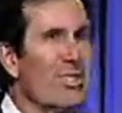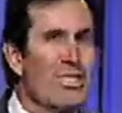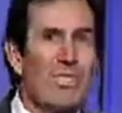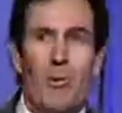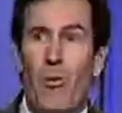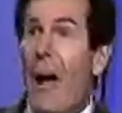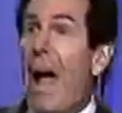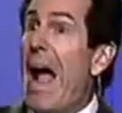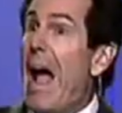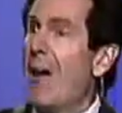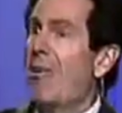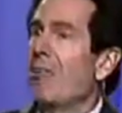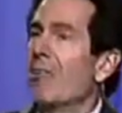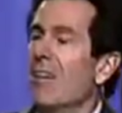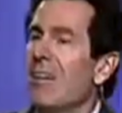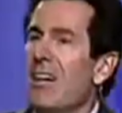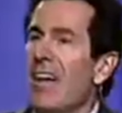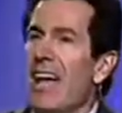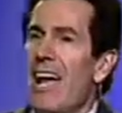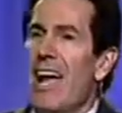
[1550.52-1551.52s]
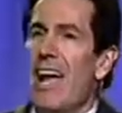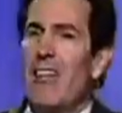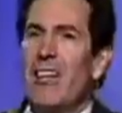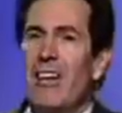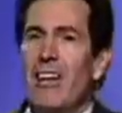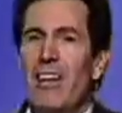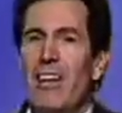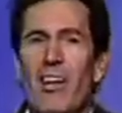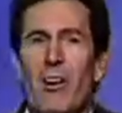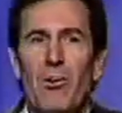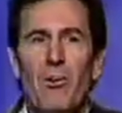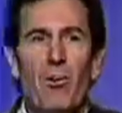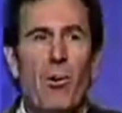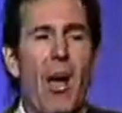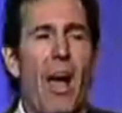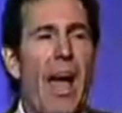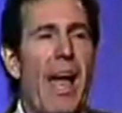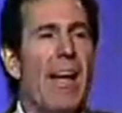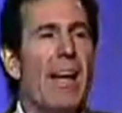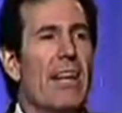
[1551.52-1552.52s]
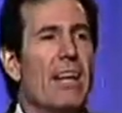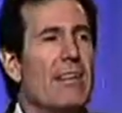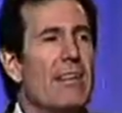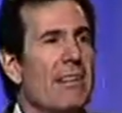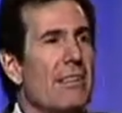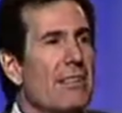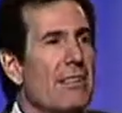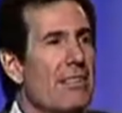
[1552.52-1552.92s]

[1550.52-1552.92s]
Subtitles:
wow. And then Ryan